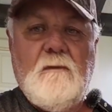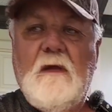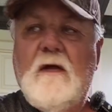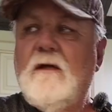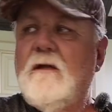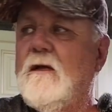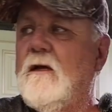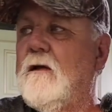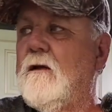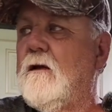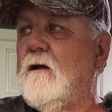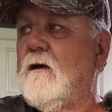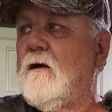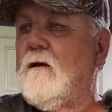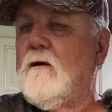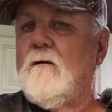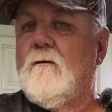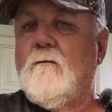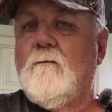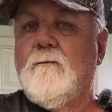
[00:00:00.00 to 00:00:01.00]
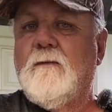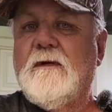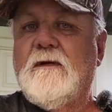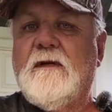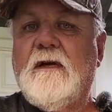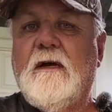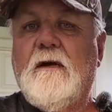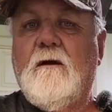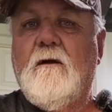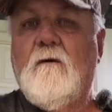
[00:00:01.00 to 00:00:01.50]
and then
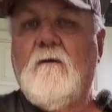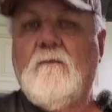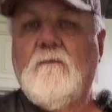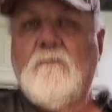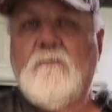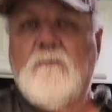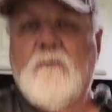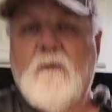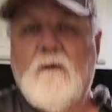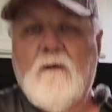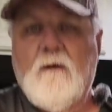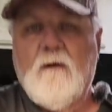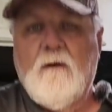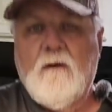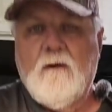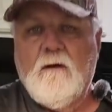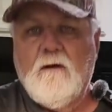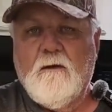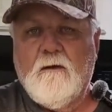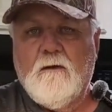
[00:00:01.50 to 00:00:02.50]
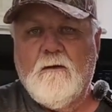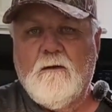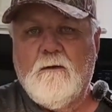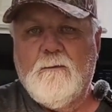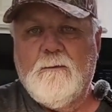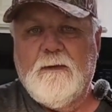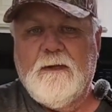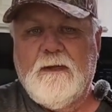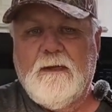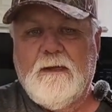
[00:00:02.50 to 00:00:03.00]
potatoes are going to
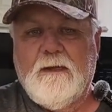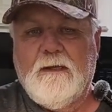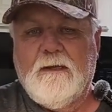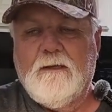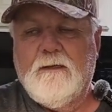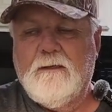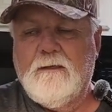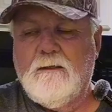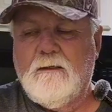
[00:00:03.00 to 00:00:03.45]
be